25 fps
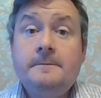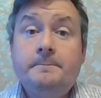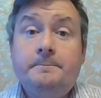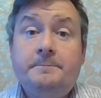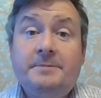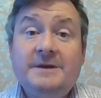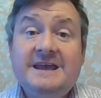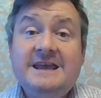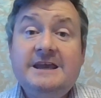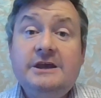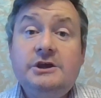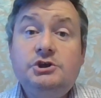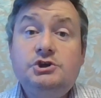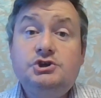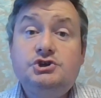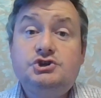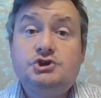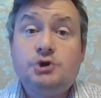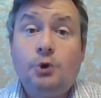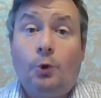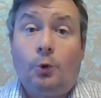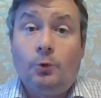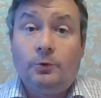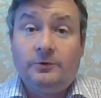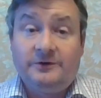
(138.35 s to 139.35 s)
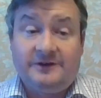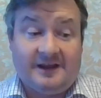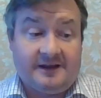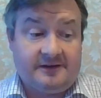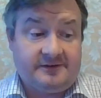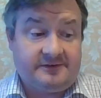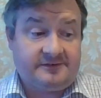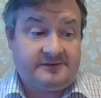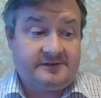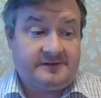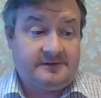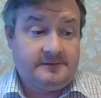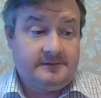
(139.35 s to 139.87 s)
B,
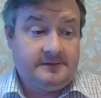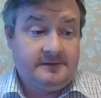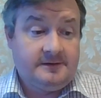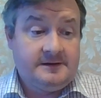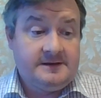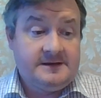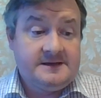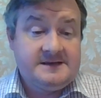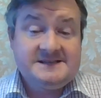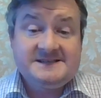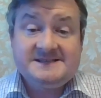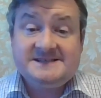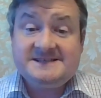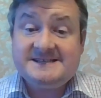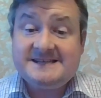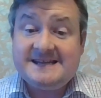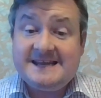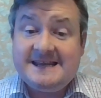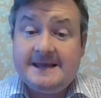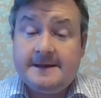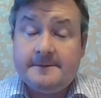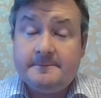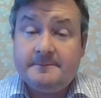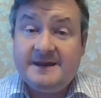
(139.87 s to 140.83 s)
jaundice, C,